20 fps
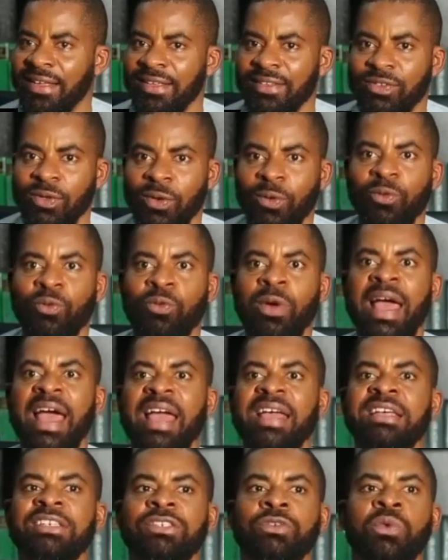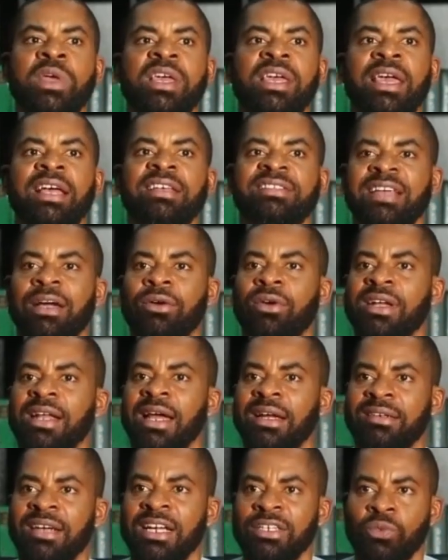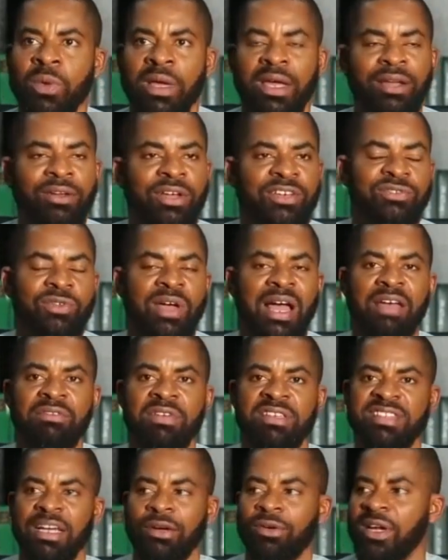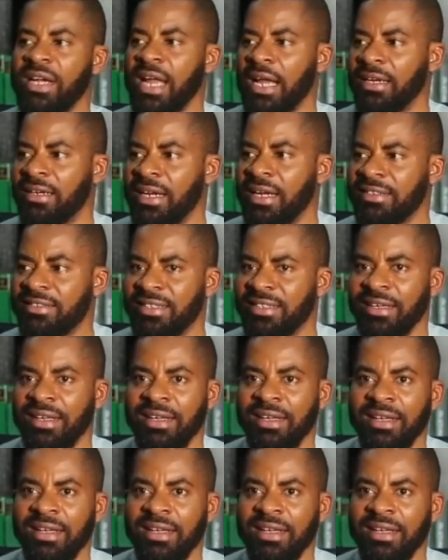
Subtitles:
So where is Wike's second address? Wike does not have a second address.